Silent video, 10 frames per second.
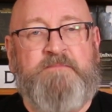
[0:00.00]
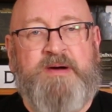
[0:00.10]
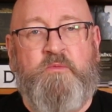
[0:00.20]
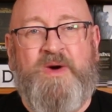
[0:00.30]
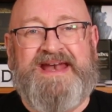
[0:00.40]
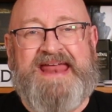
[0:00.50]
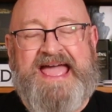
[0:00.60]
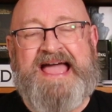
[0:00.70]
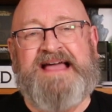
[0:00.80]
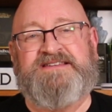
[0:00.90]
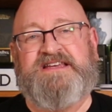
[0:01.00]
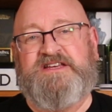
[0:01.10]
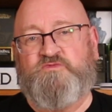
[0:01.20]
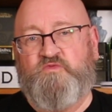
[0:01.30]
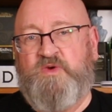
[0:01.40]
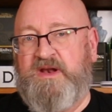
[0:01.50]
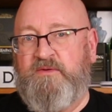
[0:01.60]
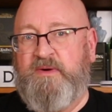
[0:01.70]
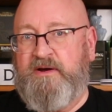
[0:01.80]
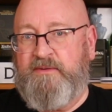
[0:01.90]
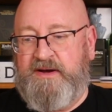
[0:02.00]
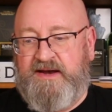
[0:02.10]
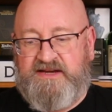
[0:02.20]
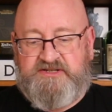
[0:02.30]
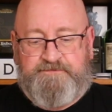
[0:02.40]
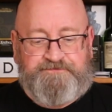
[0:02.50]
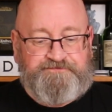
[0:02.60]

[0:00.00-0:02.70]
But what it has is really, really, really nice.